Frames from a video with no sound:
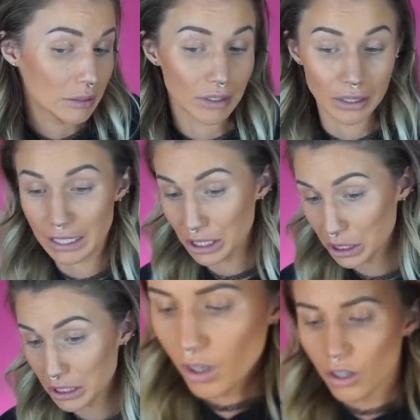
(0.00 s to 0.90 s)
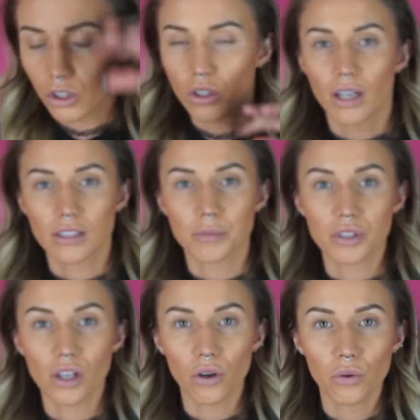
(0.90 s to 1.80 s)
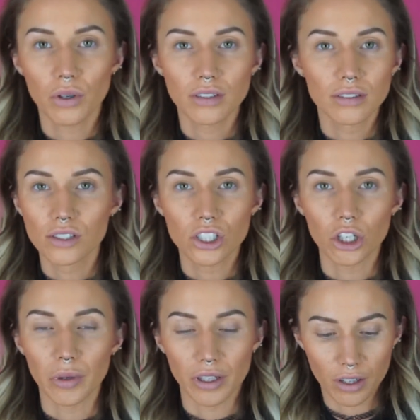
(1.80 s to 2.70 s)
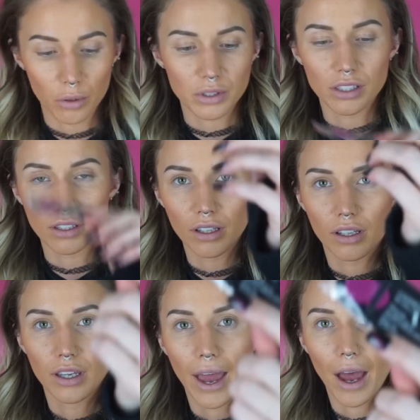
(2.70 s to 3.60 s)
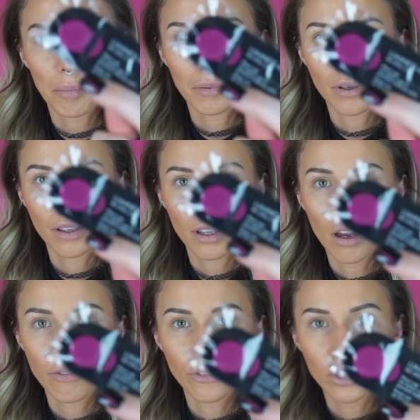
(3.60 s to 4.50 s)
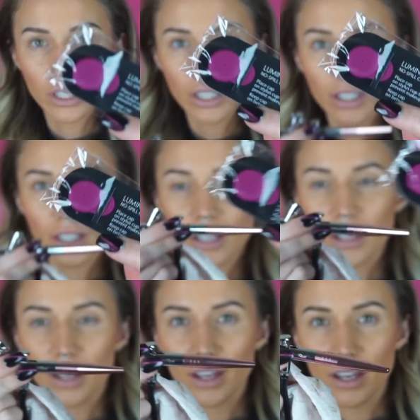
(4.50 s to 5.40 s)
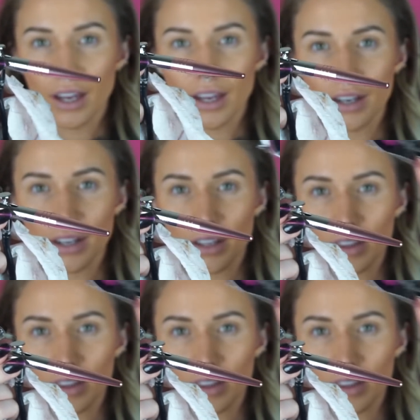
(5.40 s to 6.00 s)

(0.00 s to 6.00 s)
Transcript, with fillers: foundation. You guys, I'm so stupid. There was a cap cover in here and